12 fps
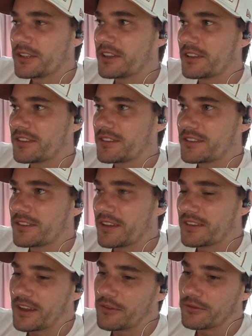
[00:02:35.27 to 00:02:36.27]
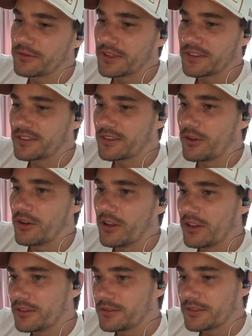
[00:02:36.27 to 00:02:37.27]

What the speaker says: That's all.